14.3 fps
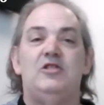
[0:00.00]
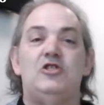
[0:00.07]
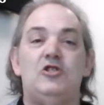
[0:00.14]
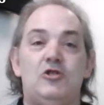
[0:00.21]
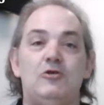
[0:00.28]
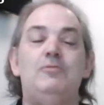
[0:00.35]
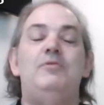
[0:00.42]

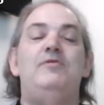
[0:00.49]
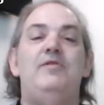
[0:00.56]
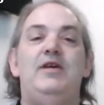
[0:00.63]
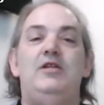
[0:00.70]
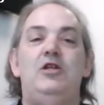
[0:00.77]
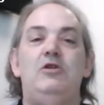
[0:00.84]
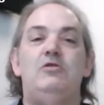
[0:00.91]
some of
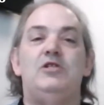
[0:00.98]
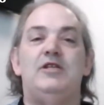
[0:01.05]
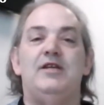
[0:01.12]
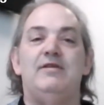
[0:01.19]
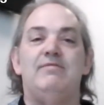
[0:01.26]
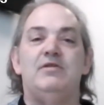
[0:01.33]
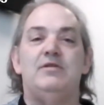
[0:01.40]
their new
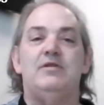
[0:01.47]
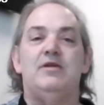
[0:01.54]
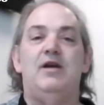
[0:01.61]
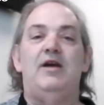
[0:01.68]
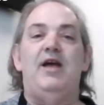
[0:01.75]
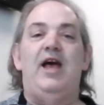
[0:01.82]
servers